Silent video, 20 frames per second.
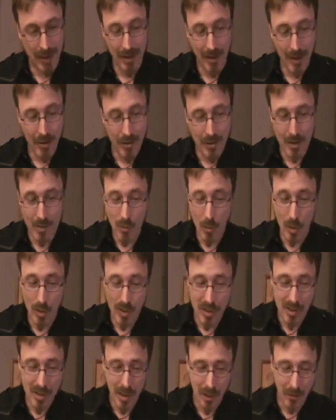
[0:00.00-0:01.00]
Another more
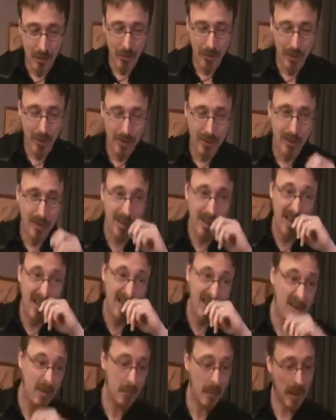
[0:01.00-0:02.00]
subtle thing that a
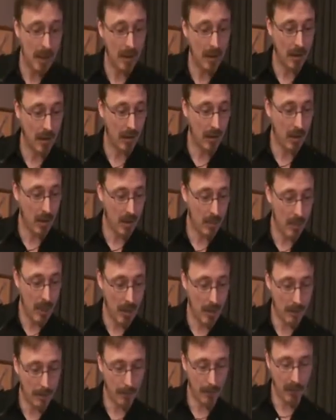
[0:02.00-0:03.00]
lot of you may not think
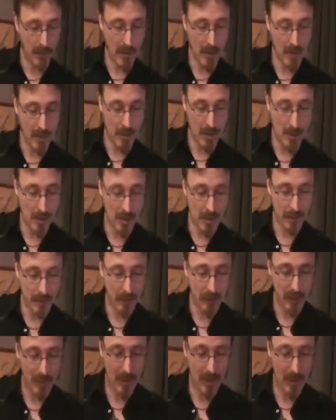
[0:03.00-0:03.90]
about is